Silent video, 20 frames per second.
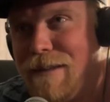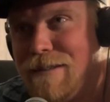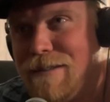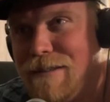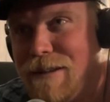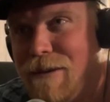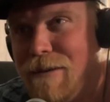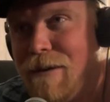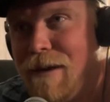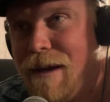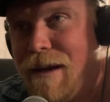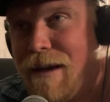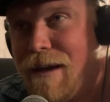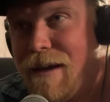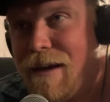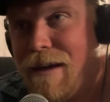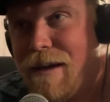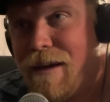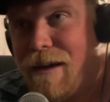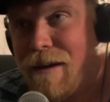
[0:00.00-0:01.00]
So,
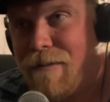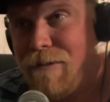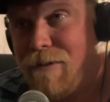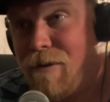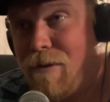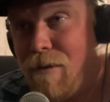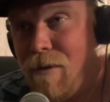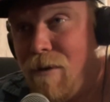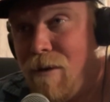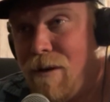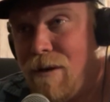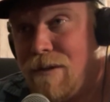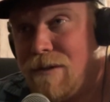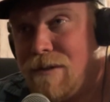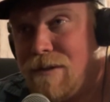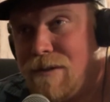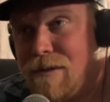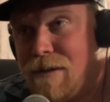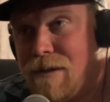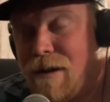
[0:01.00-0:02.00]
of
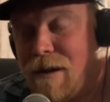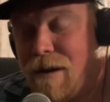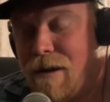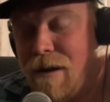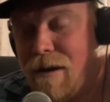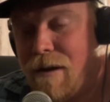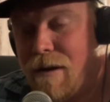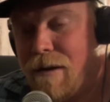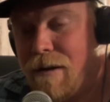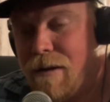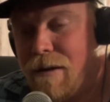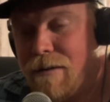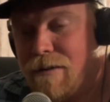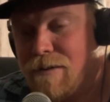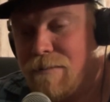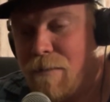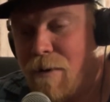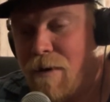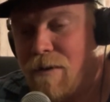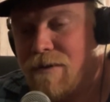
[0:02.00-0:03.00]
course, on a
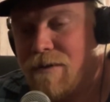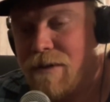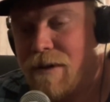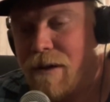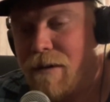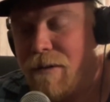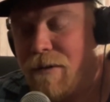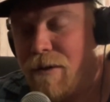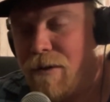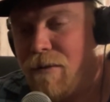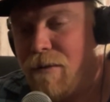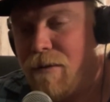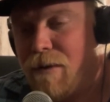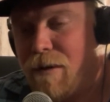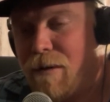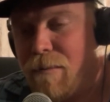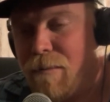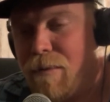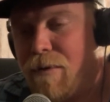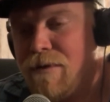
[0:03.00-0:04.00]
small scale,
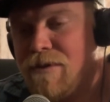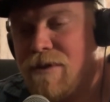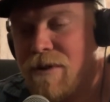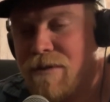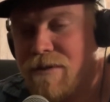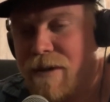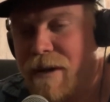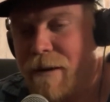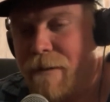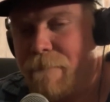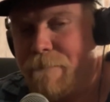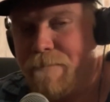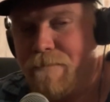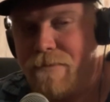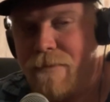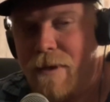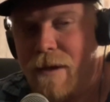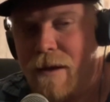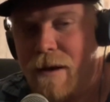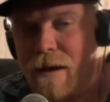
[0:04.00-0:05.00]
a personal scale,
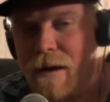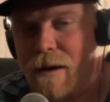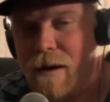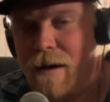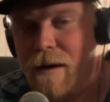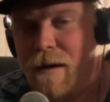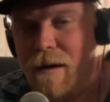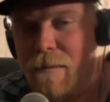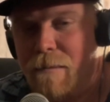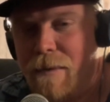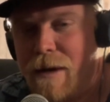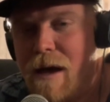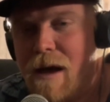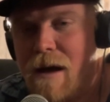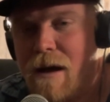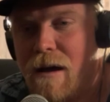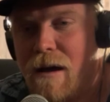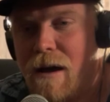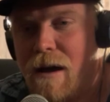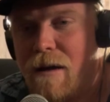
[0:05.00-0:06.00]

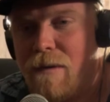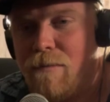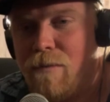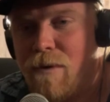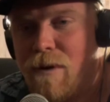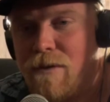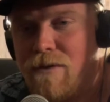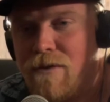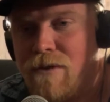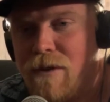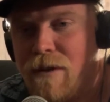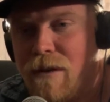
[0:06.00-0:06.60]
I'd want to